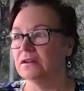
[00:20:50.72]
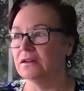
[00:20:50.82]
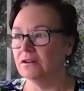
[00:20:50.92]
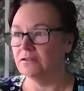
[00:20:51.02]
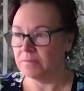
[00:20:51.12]

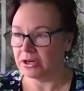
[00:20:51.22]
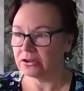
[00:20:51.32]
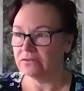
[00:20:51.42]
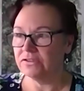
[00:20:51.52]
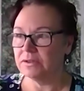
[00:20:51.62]
of
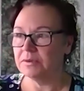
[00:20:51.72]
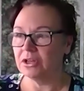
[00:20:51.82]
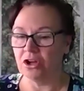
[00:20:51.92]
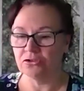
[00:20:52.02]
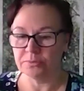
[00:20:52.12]
American female
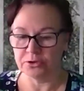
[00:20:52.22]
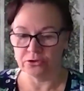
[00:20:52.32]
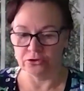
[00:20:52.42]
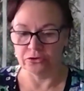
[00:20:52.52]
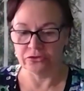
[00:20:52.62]

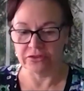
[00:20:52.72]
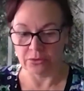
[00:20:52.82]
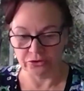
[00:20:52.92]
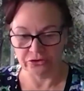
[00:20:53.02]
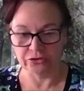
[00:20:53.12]
entrepreneurs
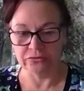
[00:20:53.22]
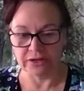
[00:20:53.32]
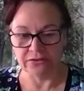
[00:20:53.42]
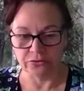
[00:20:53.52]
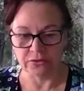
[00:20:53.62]
that were
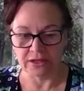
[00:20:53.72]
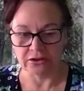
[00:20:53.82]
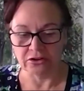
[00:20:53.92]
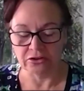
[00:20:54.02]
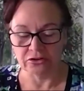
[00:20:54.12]
surveyed for that
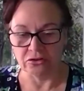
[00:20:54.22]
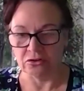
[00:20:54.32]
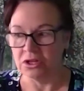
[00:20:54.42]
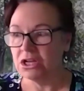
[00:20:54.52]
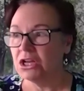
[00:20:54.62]

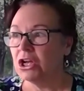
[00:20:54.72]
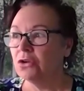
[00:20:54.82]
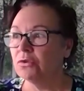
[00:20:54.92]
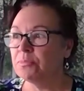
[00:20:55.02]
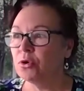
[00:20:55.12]
article
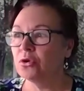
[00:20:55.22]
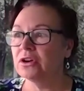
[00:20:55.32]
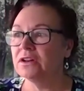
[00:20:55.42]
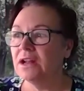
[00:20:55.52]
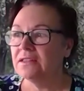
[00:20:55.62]

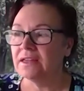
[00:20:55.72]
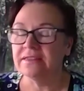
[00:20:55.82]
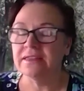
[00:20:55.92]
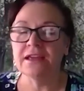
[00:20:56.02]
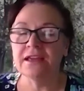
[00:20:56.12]
reported
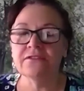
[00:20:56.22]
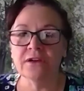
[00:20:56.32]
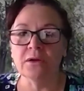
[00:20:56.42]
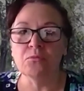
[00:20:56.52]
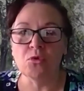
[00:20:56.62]
that they
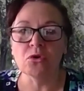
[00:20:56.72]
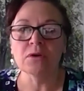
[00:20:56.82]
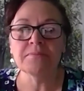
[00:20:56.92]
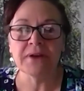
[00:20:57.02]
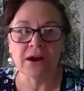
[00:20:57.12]
felt more
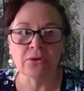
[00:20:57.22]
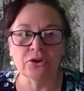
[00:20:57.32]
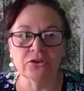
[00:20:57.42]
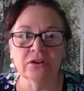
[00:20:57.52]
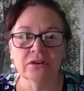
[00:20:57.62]

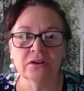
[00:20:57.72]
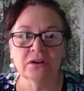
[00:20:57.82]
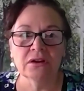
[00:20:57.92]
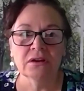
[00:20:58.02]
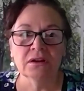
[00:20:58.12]
empowered
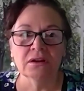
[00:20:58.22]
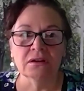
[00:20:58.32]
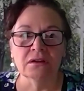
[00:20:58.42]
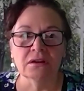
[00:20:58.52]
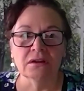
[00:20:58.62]

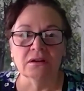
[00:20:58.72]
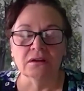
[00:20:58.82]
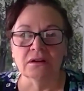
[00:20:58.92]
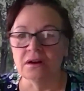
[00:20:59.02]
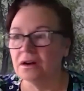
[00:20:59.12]

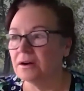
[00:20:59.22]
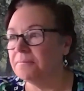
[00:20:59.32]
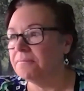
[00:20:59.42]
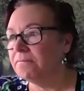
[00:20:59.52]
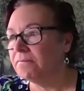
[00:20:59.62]

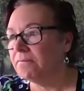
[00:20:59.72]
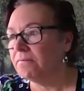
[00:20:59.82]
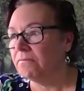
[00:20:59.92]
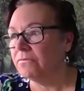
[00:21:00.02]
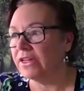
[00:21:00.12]
um,
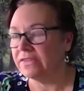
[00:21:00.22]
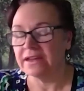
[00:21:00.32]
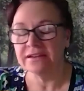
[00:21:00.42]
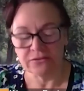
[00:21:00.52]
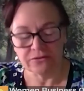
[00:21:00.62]
than they
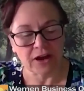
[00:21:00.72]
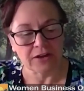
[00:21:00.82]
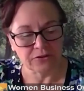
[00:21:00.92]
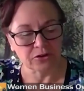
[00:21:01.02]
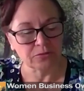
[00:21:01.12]
did
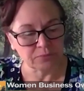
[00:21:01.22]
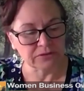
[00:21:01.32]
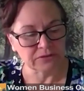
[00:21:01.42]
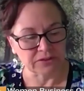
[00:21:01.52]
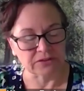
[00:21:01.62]
five years
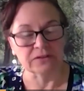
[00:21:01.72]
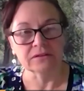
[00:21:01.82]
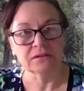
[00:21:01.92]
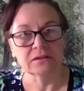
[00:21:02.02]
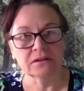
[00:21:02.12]
previous.
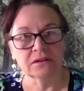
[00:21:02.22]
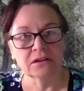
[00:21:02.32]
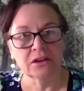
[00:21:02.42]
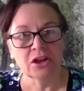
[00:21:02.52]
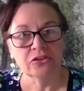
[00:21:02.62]
Hmm.
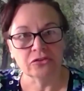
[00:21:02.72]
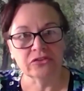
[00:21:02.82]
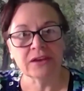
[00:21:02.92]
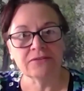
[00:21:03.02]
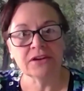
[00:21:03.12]
So
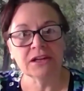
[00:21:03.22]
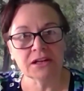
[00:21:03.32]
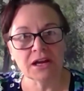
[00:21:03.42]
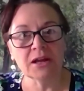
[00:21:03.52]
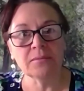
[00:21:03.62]

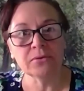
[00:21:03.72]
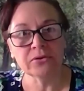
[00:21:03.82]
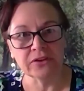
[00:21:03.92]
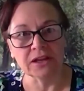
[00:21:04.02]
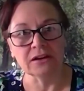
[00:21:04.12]

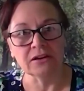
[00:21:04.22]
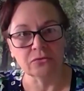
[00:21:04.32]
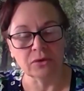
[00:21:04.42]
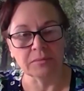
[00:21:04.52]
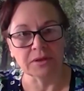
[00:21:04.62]
79% of
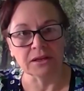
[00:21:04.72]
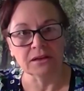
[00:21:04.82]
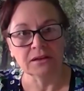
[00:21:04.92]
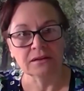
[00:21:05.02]
women